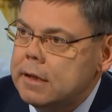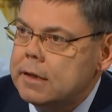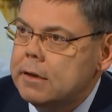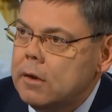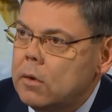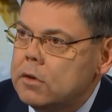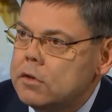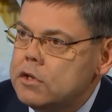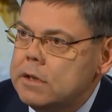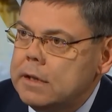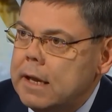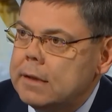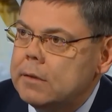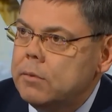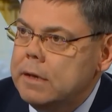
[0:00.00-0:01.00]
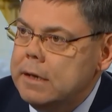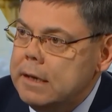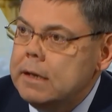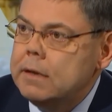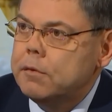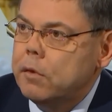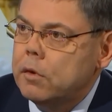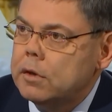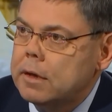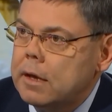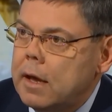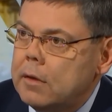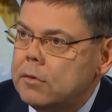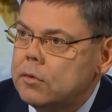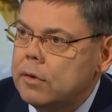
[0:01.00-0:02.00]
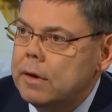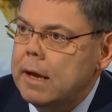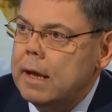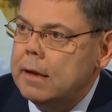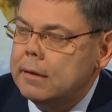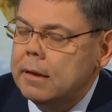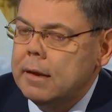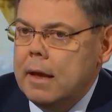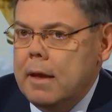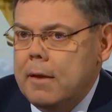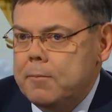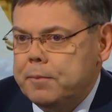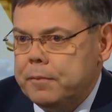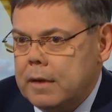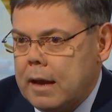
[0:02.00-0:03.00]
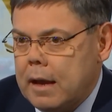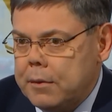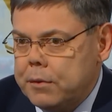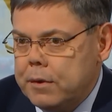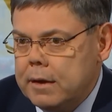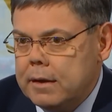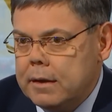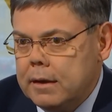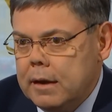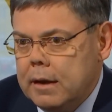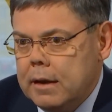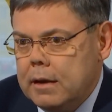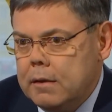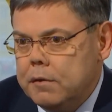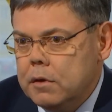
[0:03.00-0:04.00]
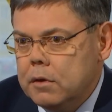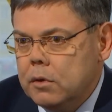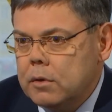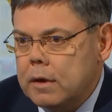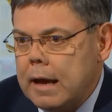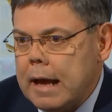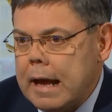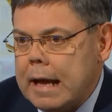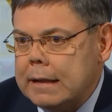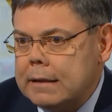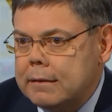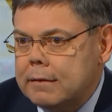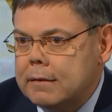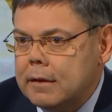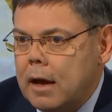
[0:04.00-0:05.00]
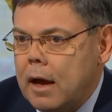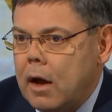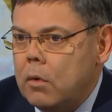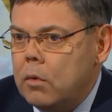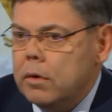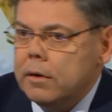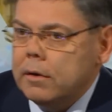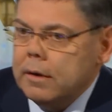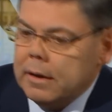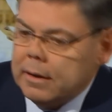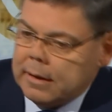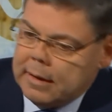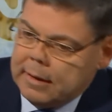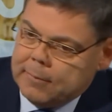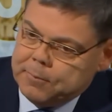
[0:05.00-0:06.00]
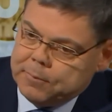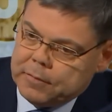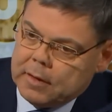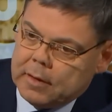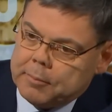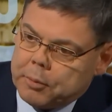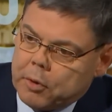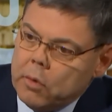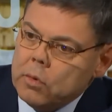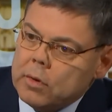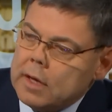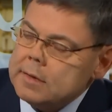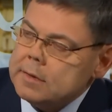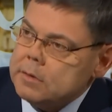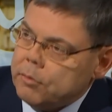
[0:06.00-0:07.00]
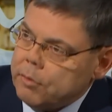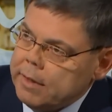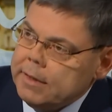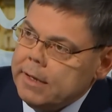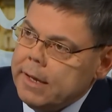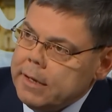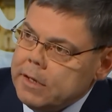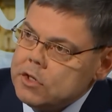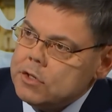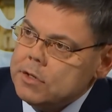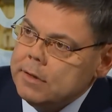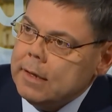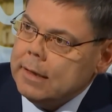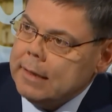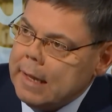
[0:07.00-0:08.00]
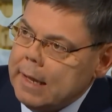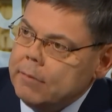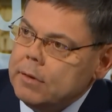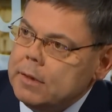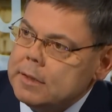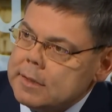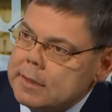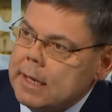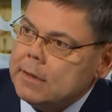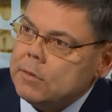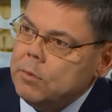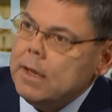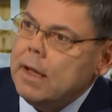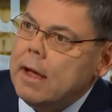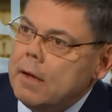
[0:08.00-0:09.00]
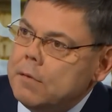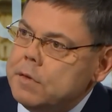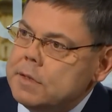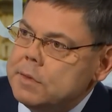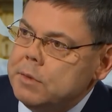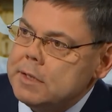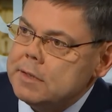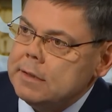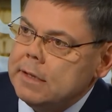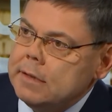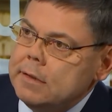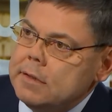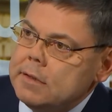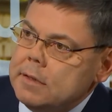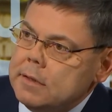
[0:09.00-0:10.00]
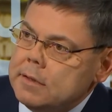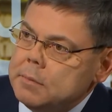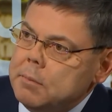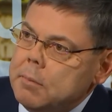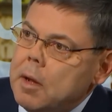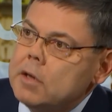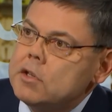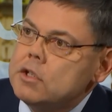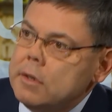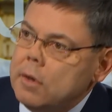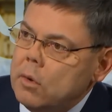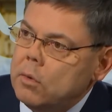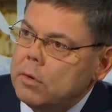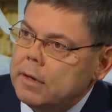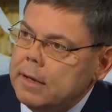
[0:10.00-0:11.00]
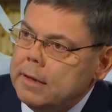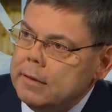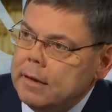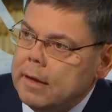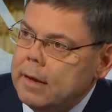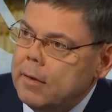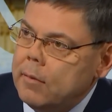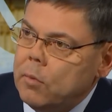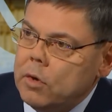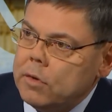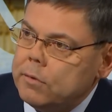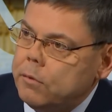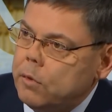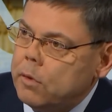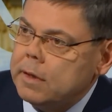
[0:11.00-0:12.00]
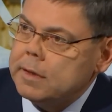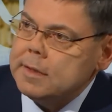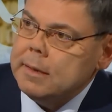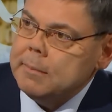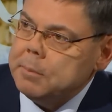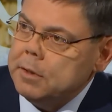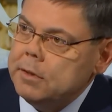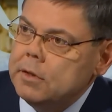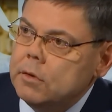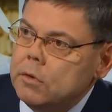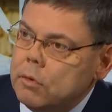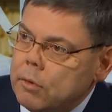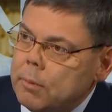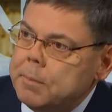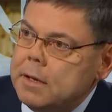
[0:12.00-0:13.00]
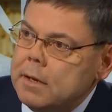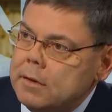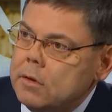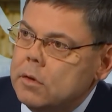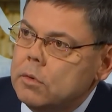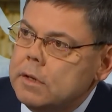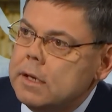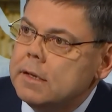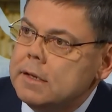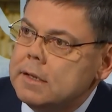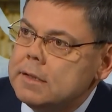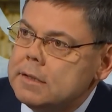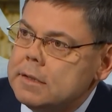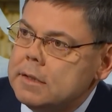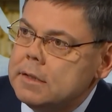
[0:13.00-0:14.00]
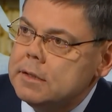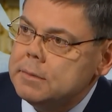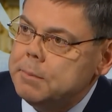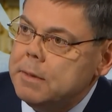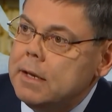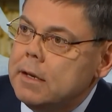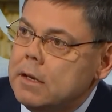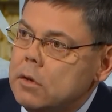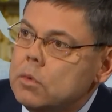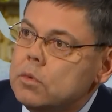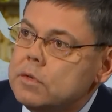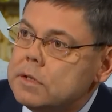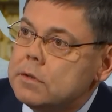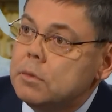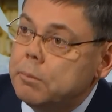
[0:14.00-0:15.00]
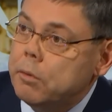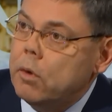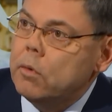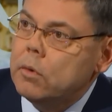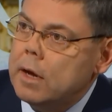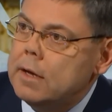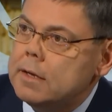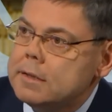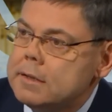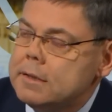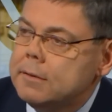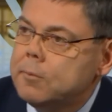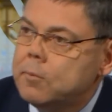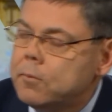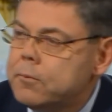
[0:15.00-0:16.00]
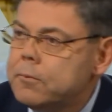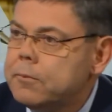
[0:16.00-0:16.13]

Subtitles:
is a technology that we need for the country. And I think if you look at our broadcast, the radiation levels that we have in Switzerland, it's much lower than what, for example, in the European Union is being used to broadcast.